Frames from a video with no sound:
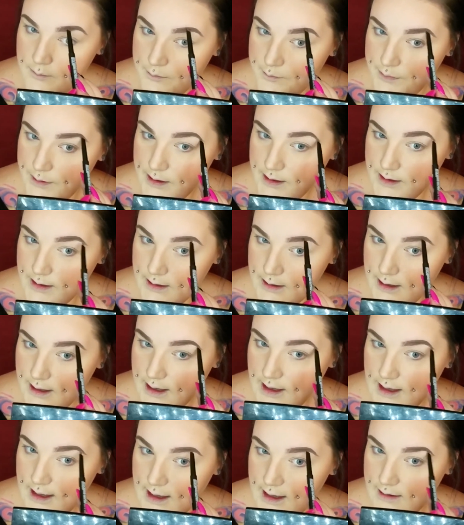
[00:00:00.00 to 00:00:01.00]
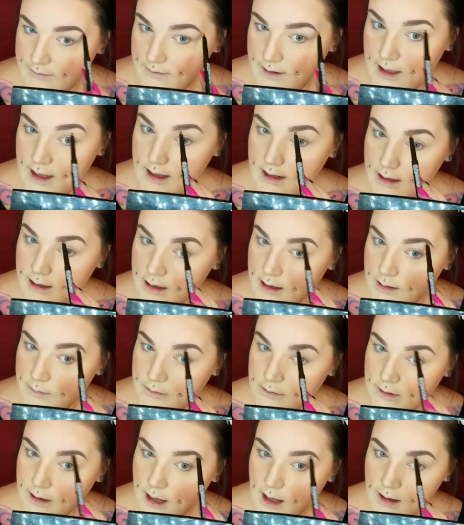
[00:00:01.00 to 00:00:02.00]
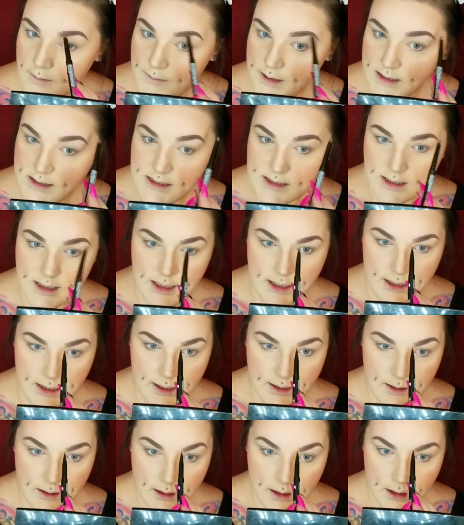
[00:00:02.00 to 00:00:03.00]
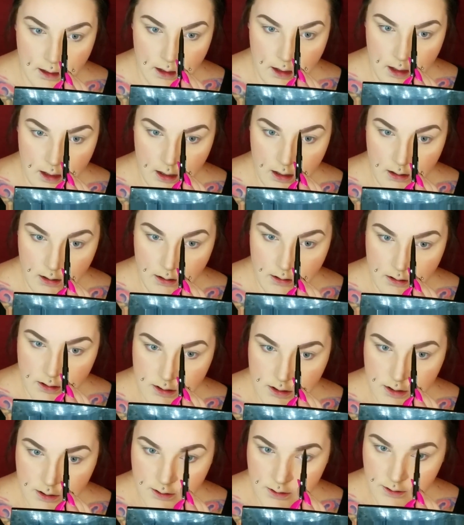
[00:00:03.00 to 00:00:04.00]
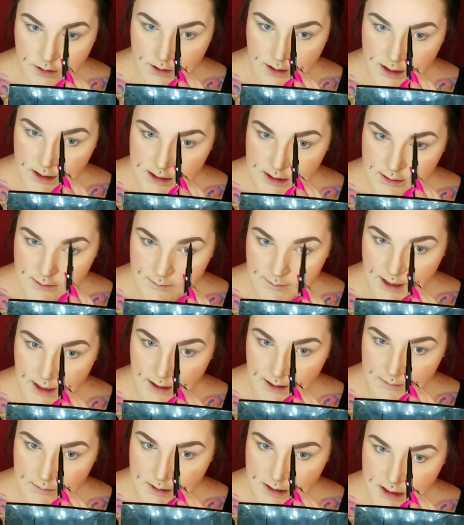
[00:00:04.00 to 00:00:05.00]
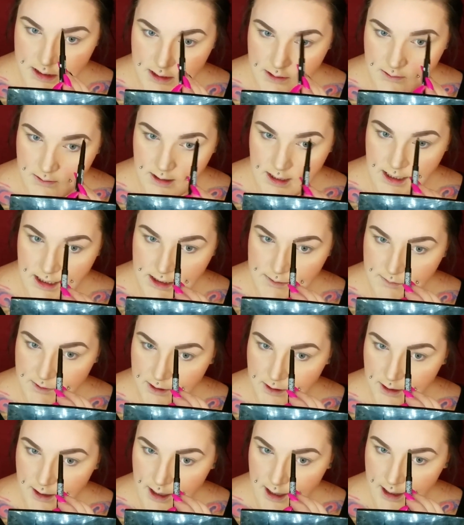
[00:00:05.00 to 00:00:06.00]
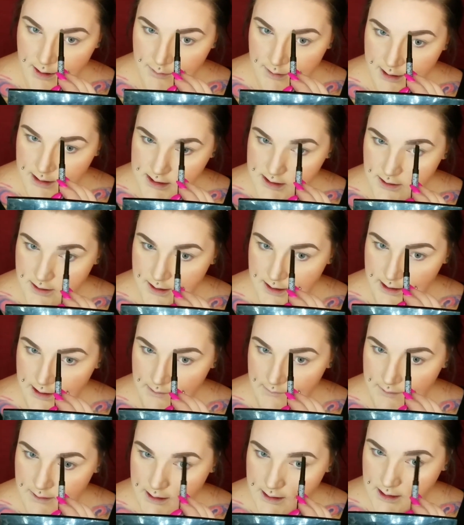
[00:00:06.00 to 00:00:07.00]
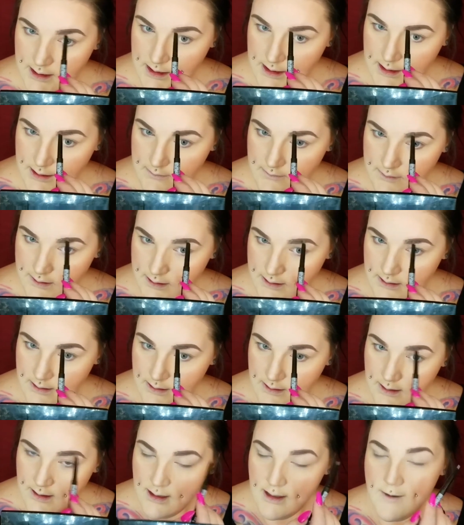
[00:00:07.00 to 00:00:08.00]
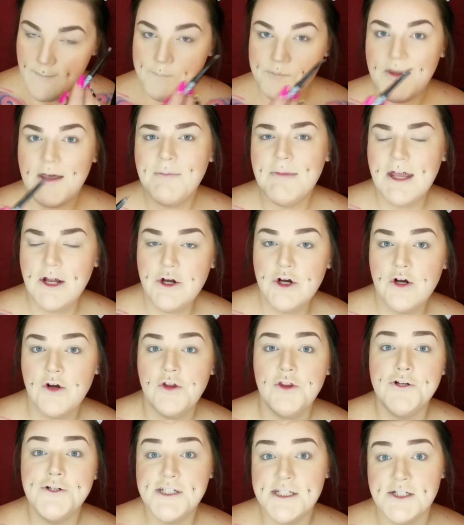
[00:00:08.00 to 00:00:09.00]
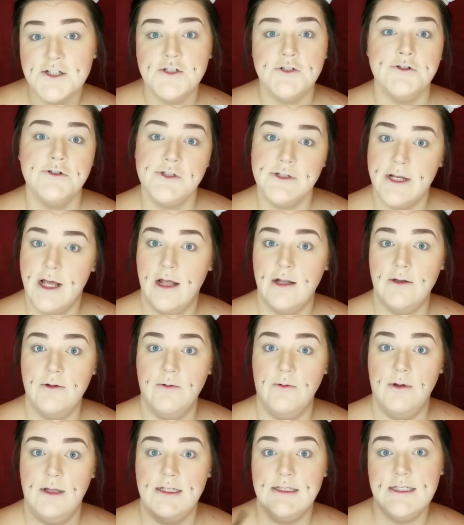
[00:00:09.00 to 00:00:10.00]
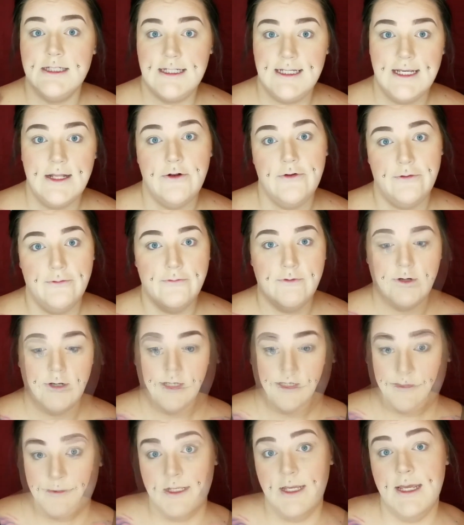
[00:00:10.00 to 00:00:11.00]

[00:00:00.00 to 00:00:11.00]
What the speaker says: but I have had a couple comments like, oh, this girl thinks her makeup is so nice, but her eyebrows aren't even. I'm like, girl, they're sisters, not twins. Get over it.